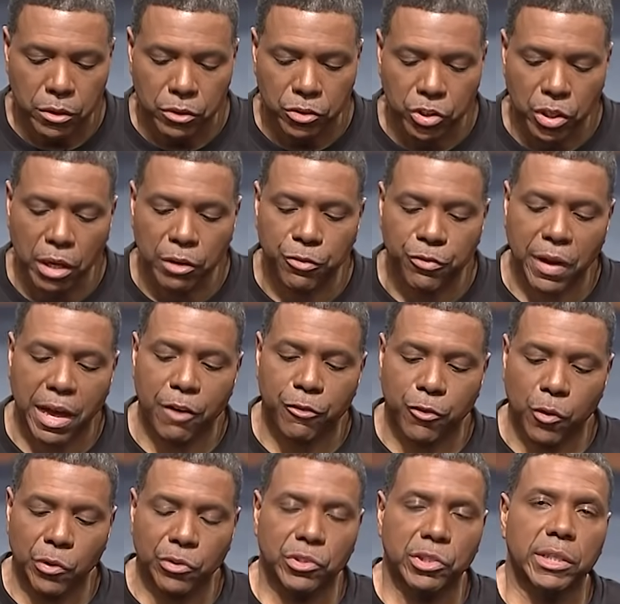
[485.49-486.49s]
John
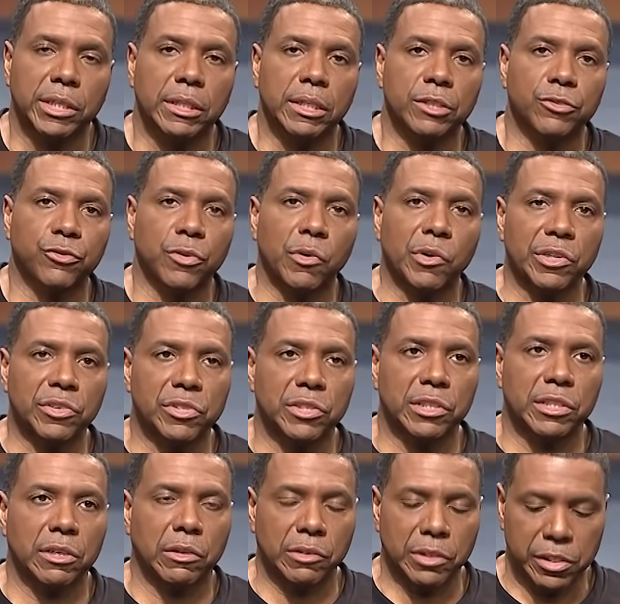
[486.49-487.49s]
5:14, let's focus
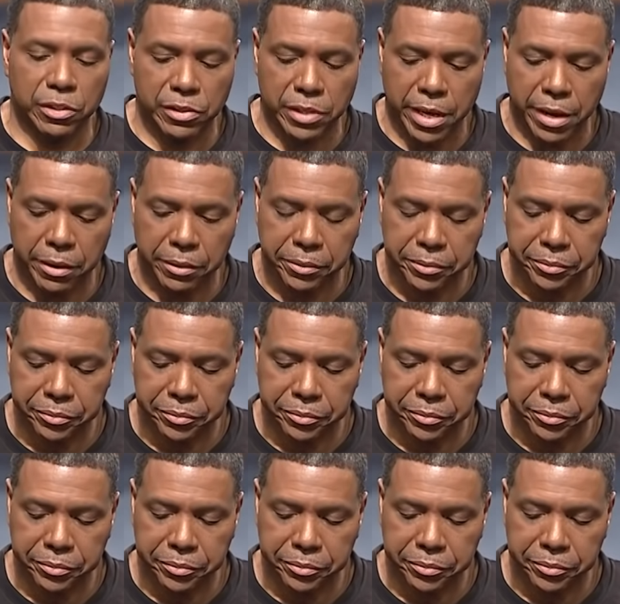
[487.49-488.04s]
in on this now.